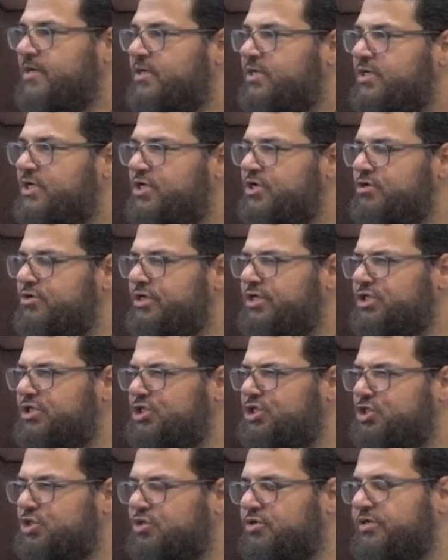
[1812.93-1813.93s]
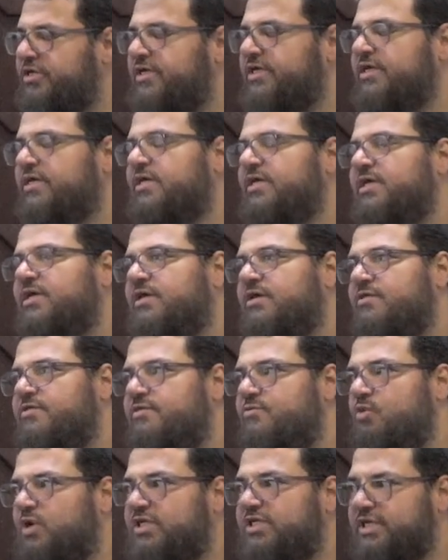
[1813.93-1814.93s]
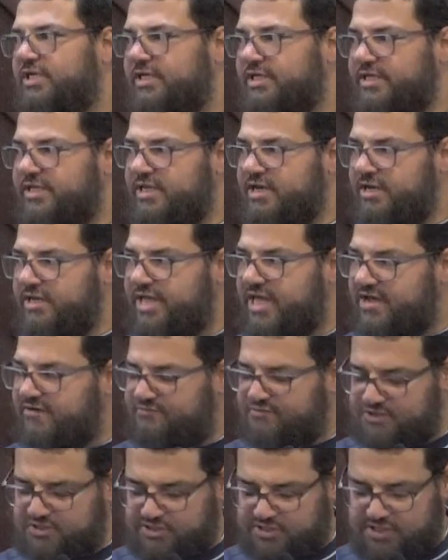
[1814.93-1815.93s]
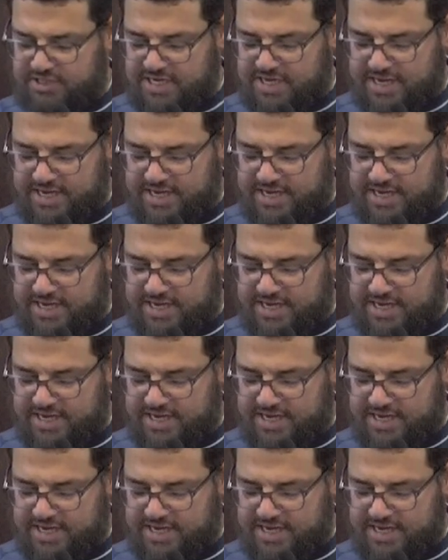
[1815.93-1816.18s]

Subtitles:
you know, enjoy what the gifts